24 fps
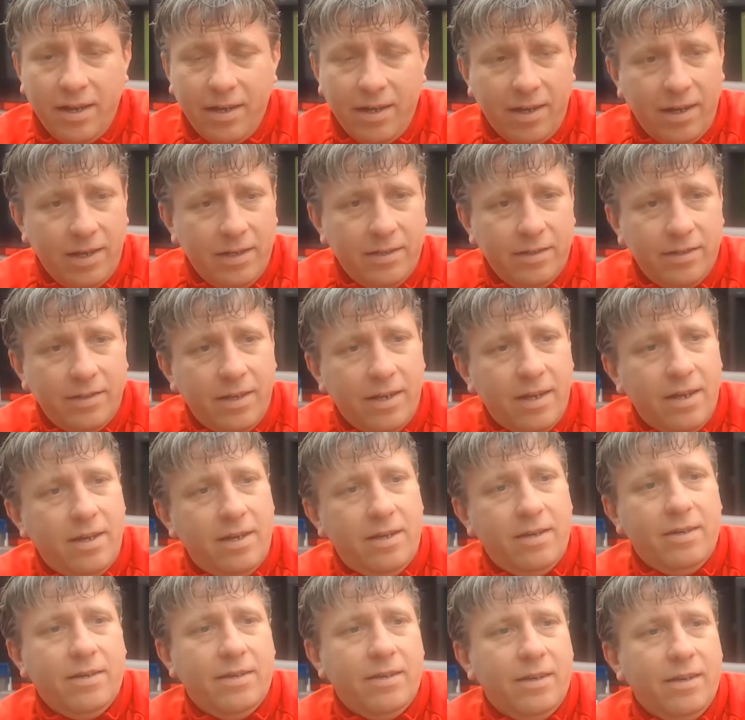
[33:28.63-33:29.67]
And
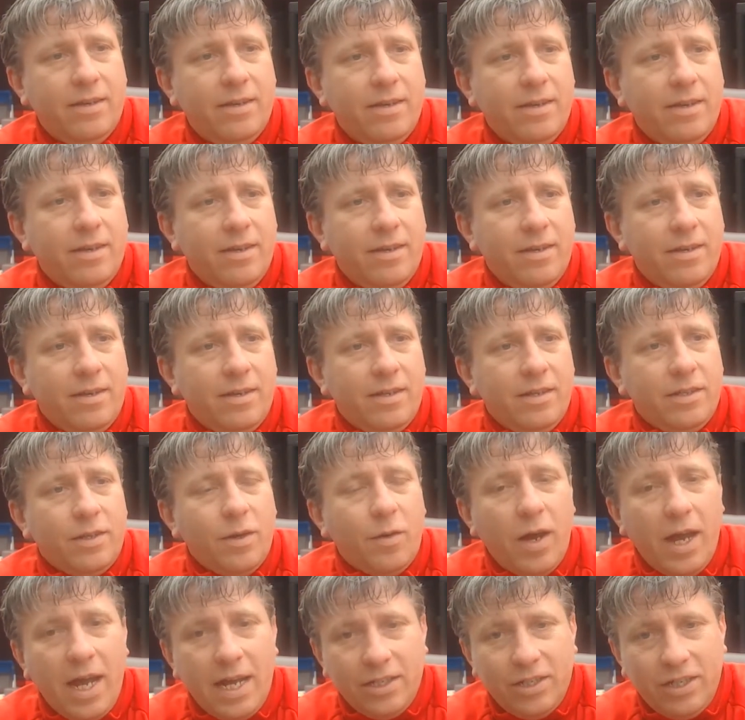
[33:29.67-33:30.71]
so
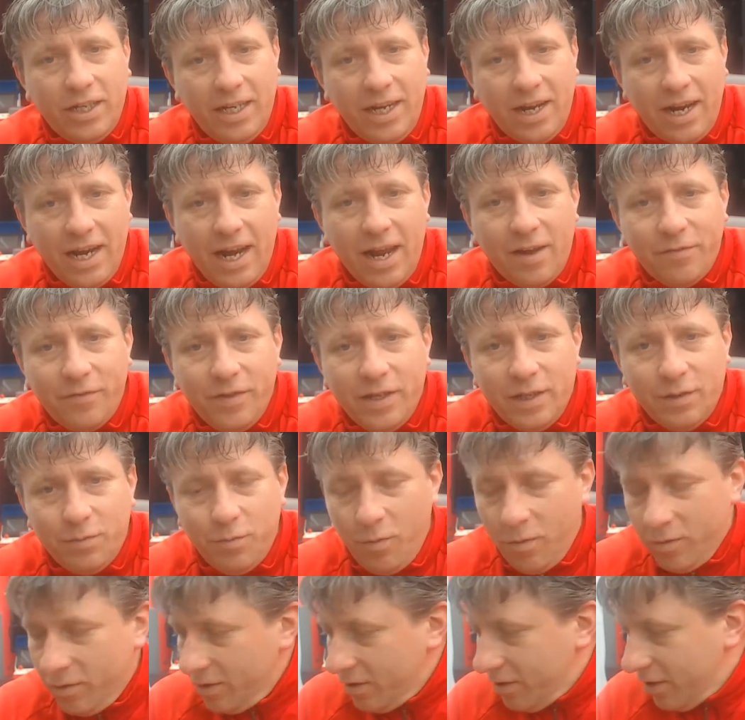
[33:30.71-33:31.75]
I left this
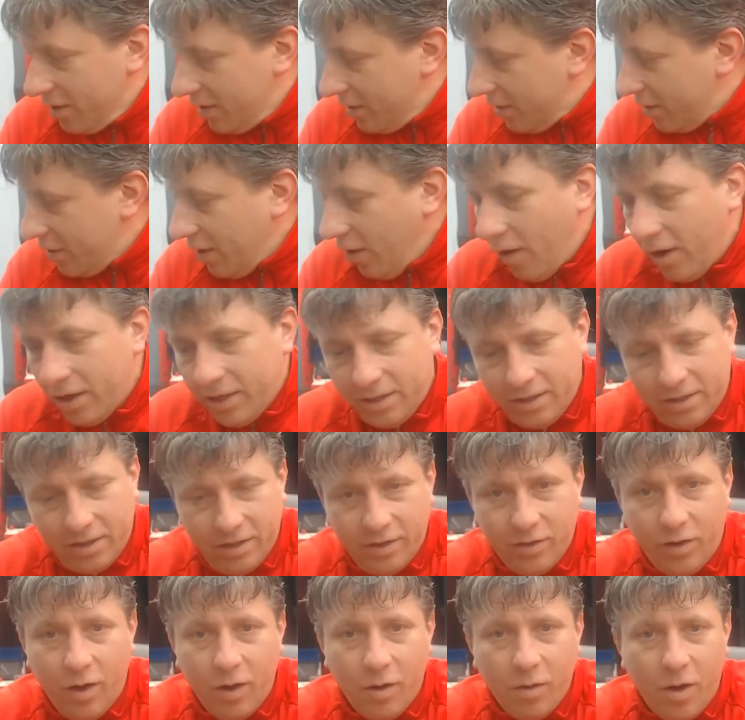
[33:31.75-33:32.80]
one to the side because I
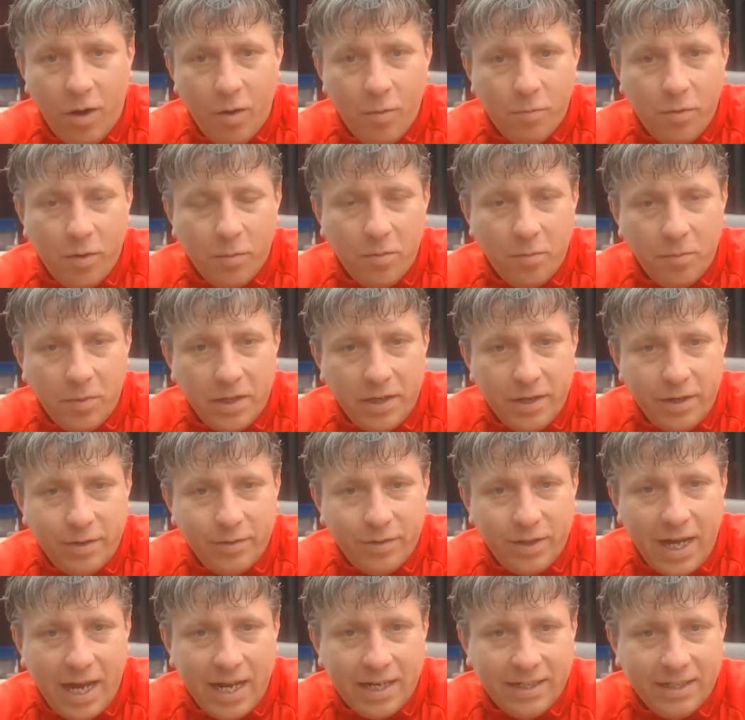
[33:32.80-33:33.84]
thought I'll probably use
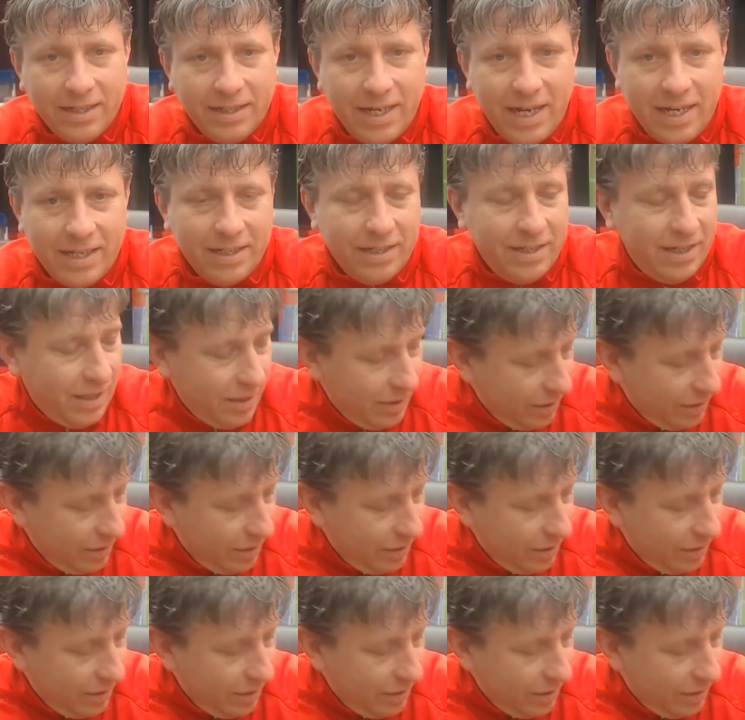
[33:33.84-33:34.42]
that to test it as